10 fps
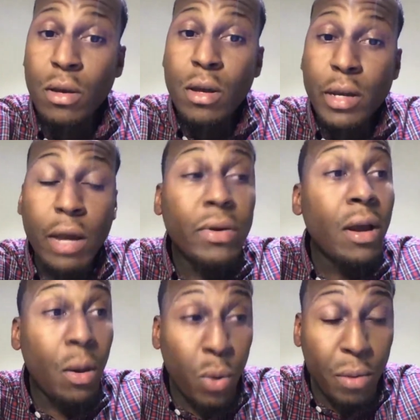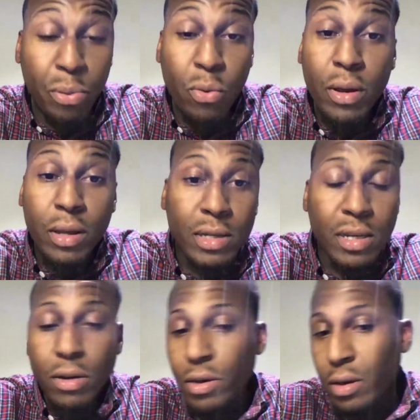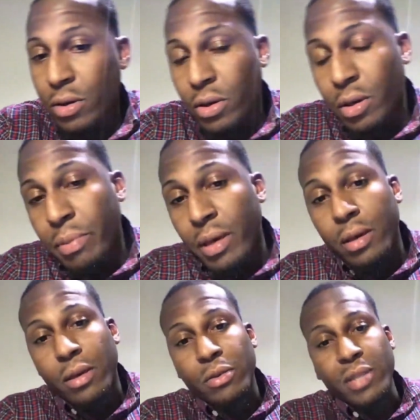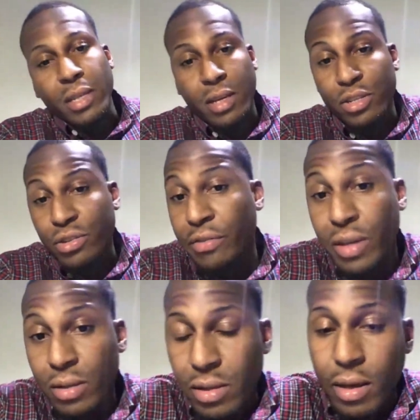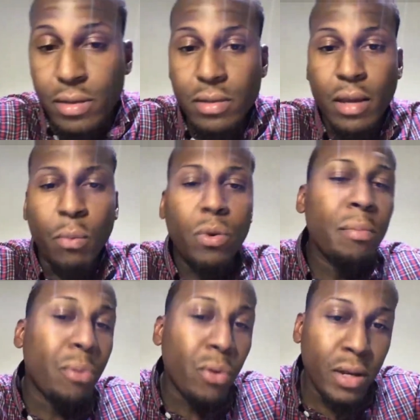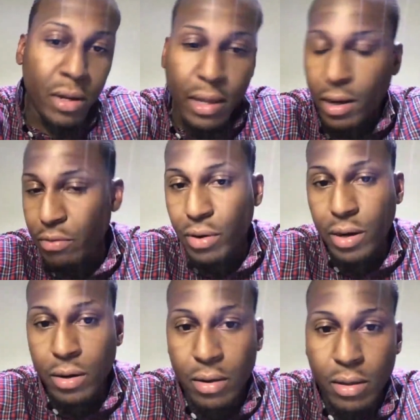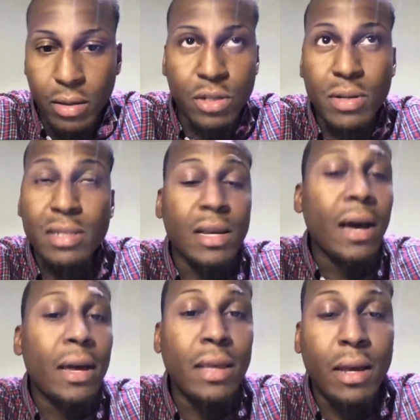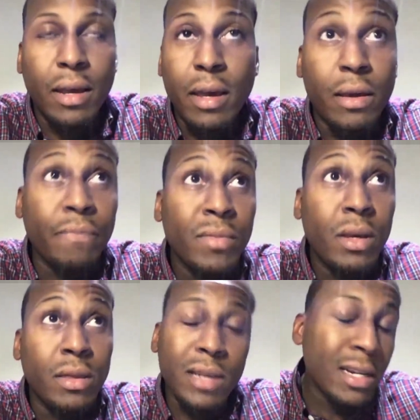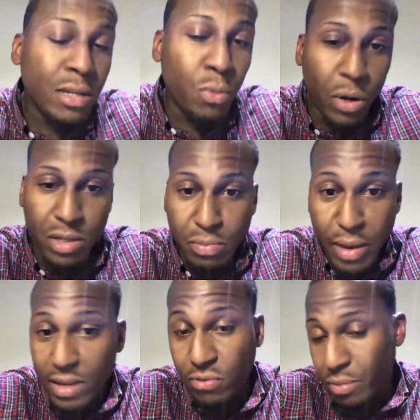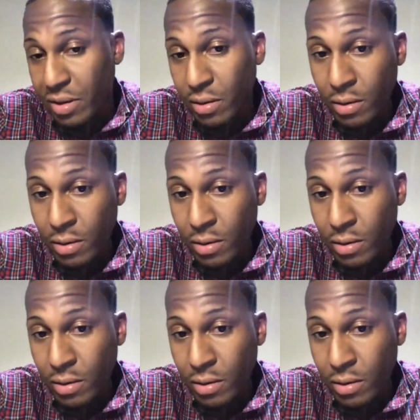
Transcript: Now, now, at what point? Because I know you, you know, you're big. You take the contrarian stance. At what point in that career did you decide that, hey, this actually works best for me?